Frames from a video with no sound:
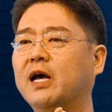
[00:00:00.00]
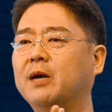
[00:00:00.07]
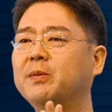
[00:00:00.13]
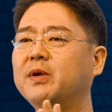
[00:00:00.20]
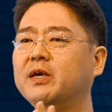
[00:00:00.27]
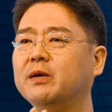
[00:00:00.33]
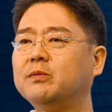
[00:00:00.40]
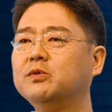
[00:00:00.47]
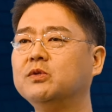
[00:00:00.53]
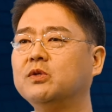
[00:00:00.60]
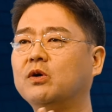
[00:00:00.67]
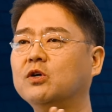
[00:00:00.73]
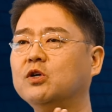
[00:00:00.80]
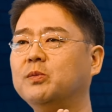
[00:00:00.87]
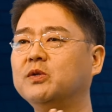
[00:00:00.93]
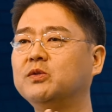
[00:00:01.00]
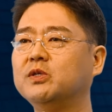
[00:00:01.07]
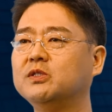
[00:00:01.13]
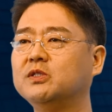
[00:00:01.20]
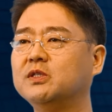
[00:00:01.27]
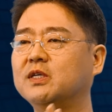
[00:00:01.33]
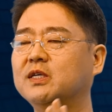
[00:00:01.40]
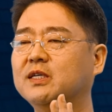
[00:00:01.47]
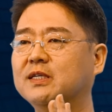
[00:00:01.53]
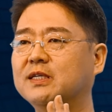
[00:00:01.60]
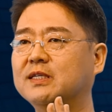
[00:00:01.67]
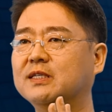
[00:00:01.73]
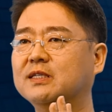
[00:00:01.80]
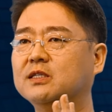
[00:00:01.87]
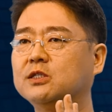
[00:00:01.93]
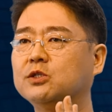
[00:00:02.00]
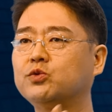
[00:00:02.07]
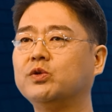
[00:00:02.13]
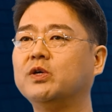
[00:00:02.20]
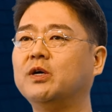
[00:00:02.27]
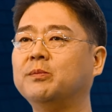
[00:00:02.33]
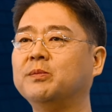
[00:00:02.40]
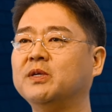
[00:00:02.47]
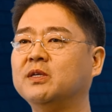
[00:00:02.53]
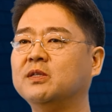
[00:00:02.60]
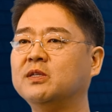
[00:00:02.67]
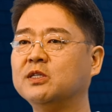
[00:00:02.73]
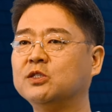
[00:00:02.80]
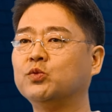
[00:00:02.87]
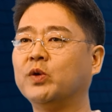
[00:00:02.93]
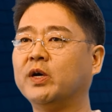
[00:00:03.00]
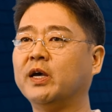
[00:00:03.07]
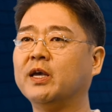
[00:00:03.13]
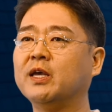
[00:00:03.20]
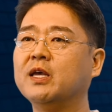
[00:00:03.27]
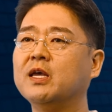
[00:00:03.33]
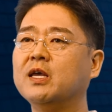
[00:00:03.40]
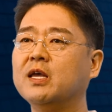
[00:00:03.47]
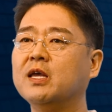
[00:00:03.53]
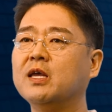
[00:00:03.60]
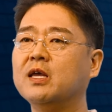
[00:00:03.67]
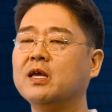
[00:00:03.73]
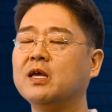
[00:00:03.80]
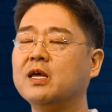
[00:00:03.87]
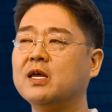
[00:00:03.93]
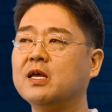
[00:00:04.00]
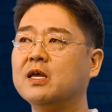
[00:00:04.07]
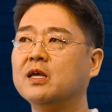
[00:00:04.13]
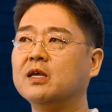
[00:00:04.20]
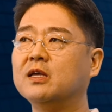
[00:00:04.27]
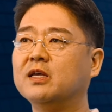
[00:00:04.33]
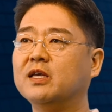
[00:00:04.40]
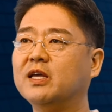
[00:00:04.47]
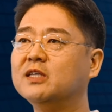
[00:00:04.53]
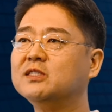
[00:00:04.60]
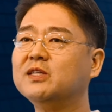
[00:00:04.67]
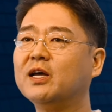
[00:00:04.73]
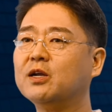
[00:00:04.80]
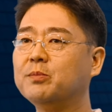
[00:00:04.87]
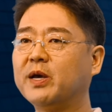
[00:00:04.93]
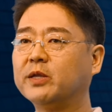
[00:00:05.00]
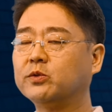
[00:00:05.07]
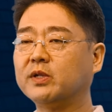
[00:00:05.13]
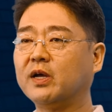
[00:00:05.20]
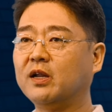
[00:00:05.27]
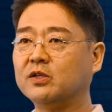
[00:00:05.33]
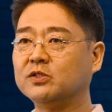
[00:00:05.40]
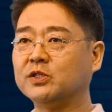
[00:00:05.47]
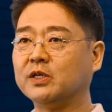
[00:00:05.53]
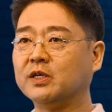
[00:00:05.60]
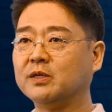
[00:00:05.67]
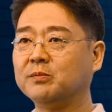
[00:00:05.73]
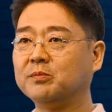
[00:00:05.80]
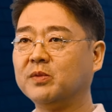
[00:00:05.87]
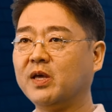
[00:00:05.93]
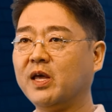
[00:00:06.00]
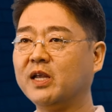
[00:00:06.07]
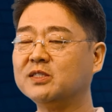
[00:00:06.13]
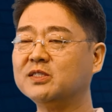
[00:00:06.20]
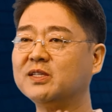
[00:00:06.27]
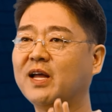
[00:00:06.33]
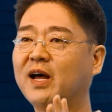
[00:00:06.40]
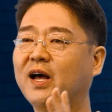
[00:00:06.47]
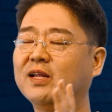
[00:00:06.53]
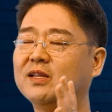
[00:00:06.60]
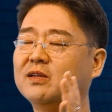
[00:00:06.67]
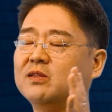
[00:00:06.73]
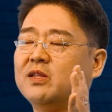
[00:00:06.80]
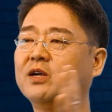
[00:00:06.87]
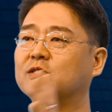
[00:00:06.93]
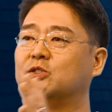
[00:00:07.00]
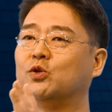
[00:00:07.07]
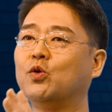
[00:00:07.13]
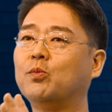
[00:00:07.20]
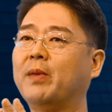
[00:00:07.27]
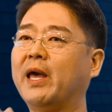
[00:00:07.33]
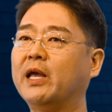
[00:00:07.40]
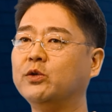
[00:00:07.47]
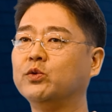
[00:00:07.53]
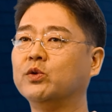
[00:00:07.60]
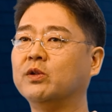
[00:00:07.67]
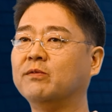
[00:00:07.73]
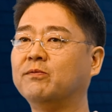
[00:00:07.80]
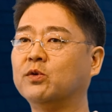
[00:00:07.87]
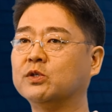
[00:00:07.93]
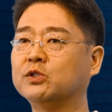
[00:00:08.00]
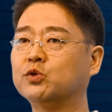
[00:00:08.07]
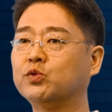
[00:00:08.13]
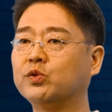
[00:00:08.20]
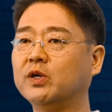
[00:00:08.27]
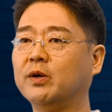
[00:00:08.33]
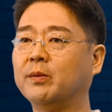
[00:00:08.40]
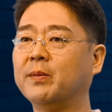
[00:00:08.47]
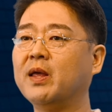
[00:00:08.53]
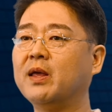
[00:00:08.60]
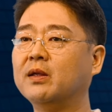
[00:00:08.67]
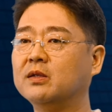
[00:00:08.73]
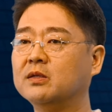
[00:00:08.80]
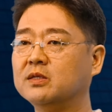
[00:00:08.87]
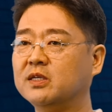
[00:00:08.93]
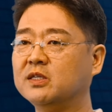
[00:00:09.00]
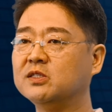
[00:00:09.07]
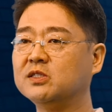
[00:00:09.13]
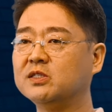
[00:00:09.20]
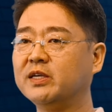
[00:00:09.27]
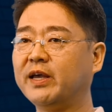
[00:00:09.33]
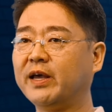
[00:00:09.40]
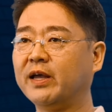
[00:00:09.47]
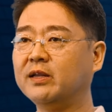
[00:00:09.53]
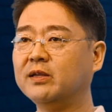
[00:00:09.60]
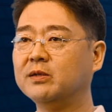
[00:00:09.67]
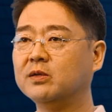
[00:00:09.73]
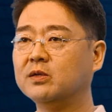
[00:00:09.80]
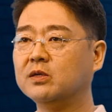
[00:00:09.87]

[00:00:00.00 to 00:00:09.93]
may have to talk about this Scrum in this way. It is not a methodology. There's no manual for Scrum. Instead,